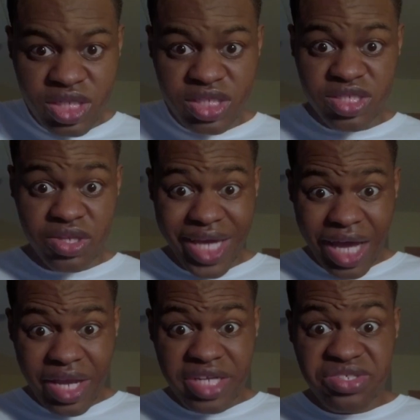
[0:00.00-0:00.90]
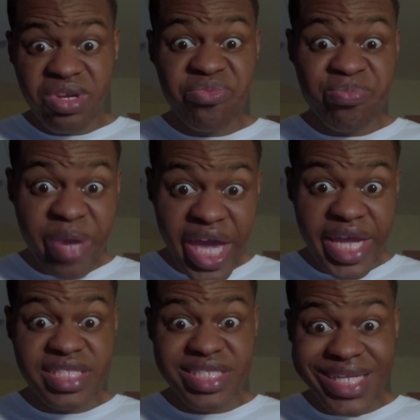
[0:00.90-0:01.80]
So now that you have made
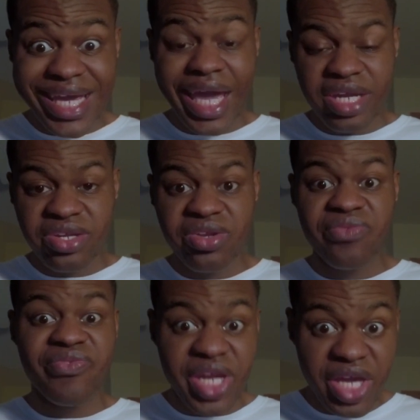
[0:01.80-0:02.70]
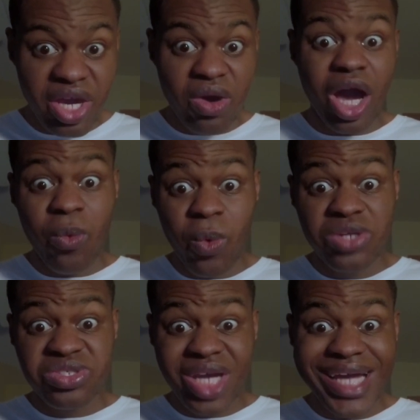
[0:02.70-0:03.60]
it to the end of the video, I
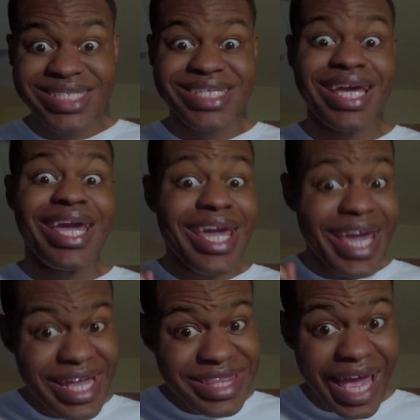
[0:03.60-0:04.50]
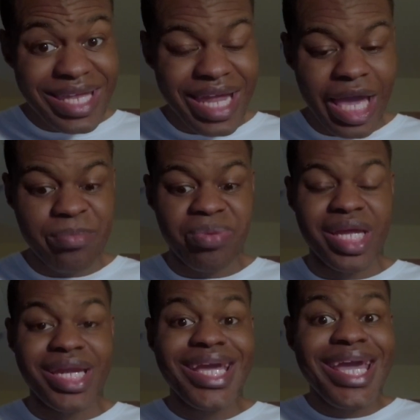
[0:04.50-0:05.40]
want you guys to hit that like
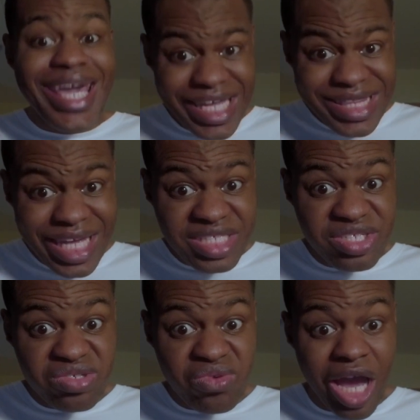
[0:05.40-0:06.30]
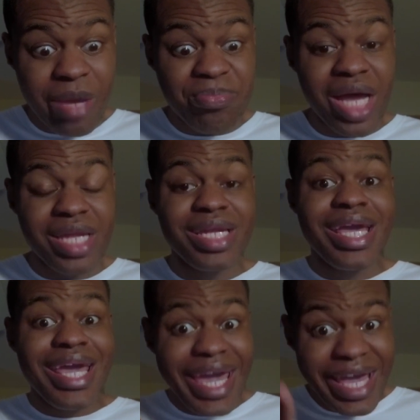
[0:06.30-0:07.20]
button, hit that subscribe button,
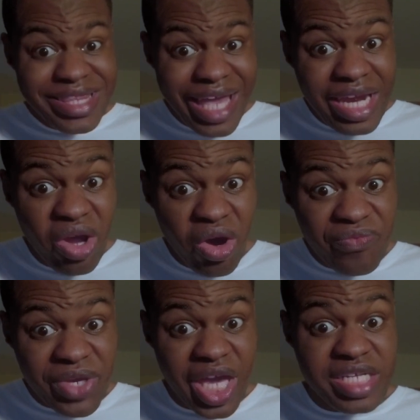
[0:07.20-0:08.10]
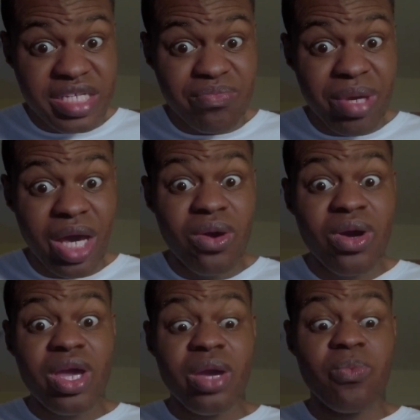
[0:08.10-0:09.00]
hit that notification bell,
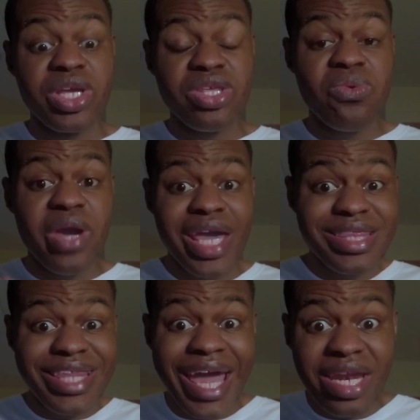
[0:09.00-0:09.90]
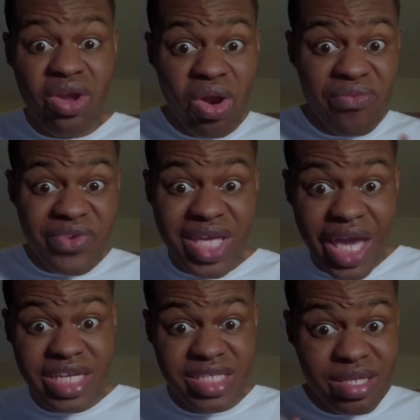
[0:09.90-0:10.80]
and when you hit that
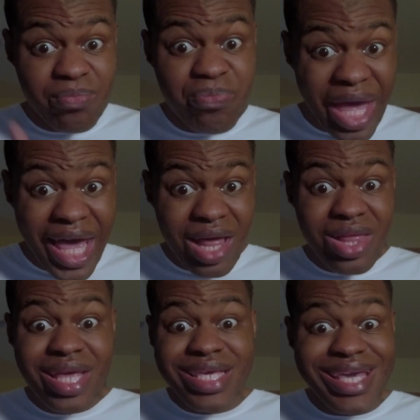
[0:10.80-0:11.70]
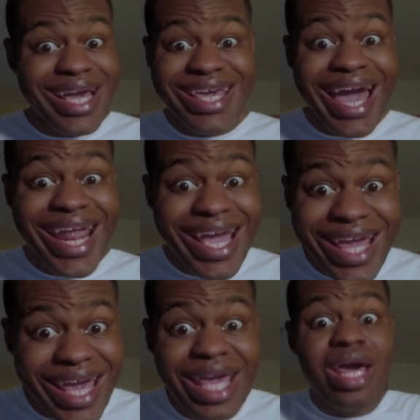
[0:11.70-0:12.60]
notification bell, you gotta hit